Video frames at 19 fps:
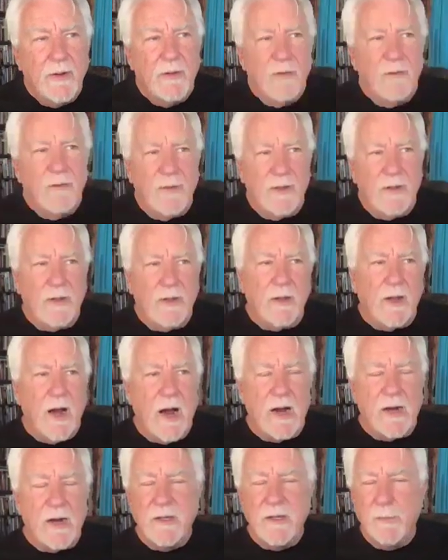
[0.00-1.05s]
the
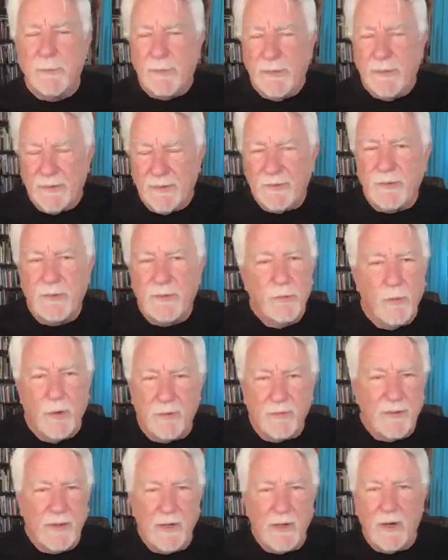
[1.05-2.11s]
occupants,
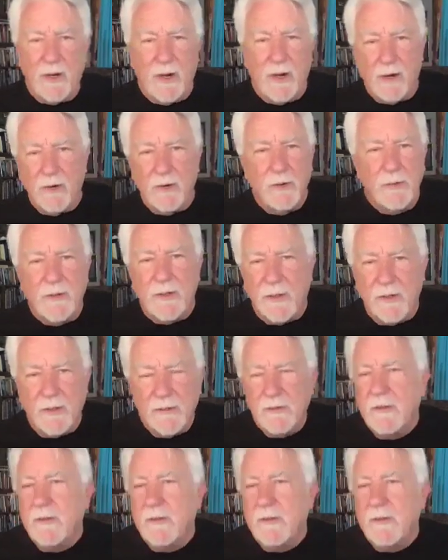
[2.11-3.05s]
whoever they are, I don't know who they are